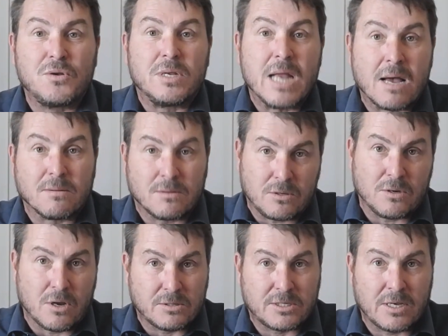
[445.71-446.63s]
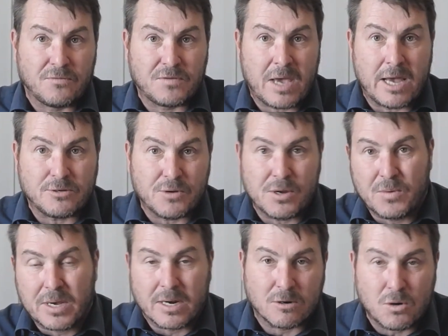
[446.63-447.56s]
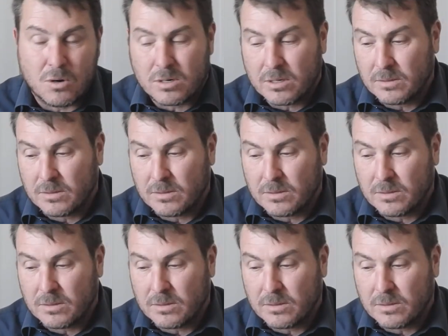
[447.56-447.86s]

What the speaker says: Now, you know, self-catering, we're going to cook.